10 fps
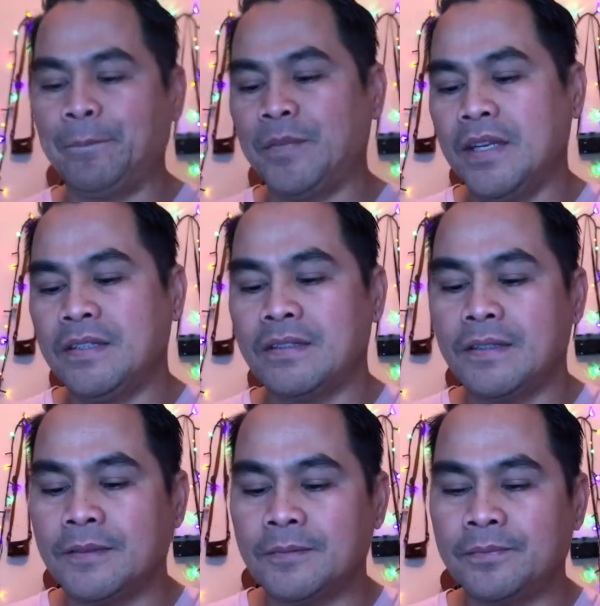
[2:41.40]

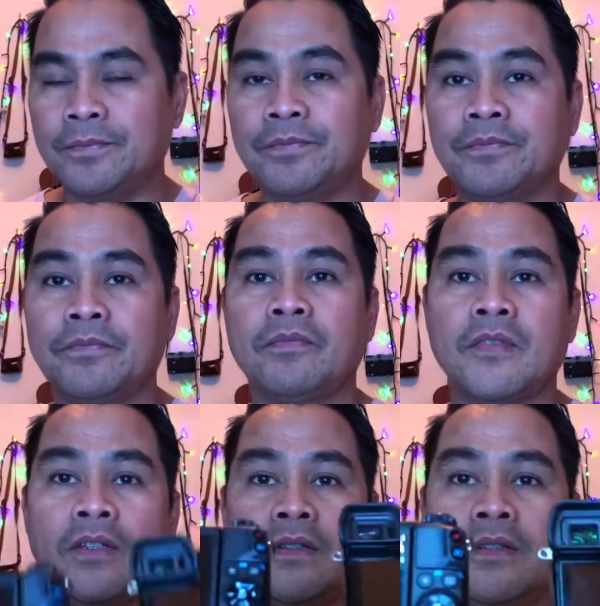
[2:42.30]
and
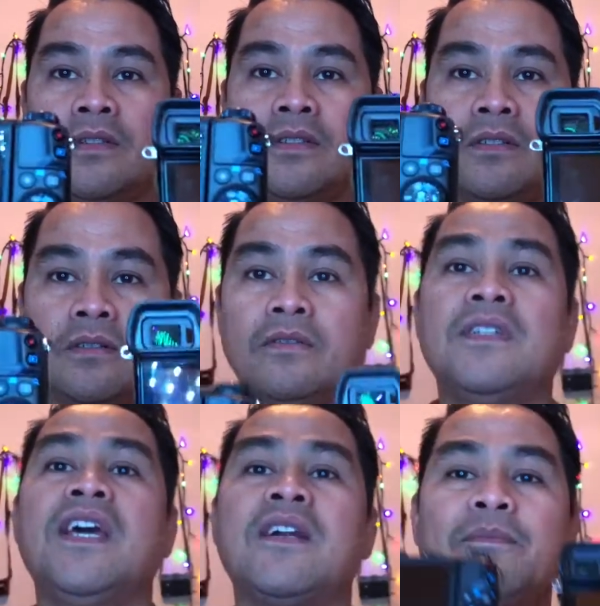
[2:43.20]

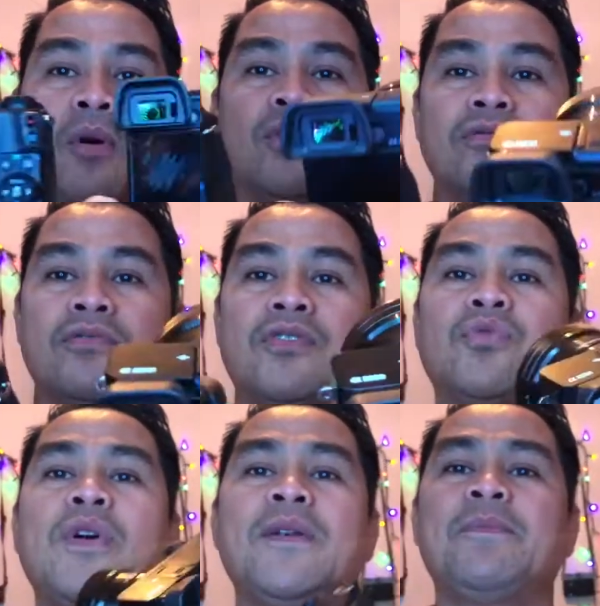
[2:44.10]
they are both
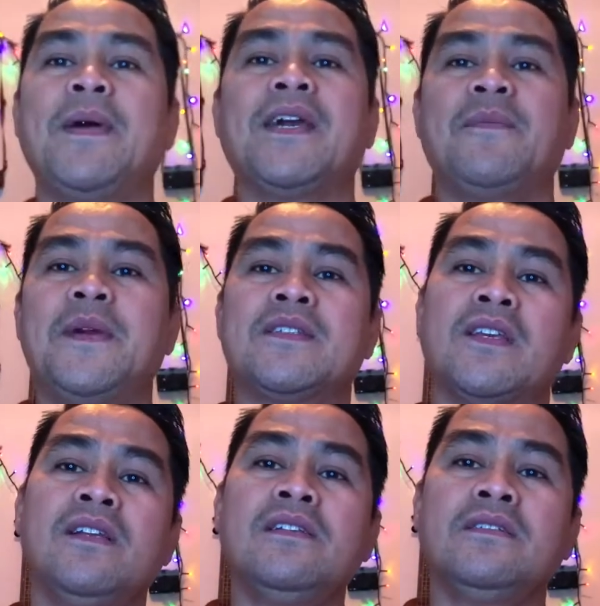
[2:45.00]
12
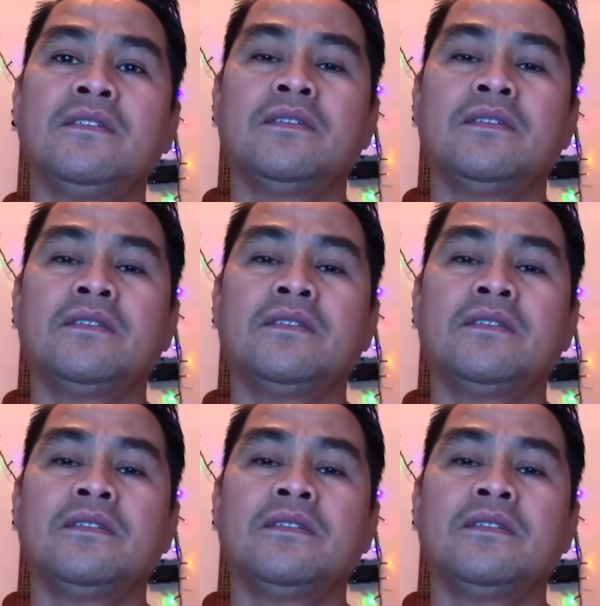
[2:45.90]
megapixel.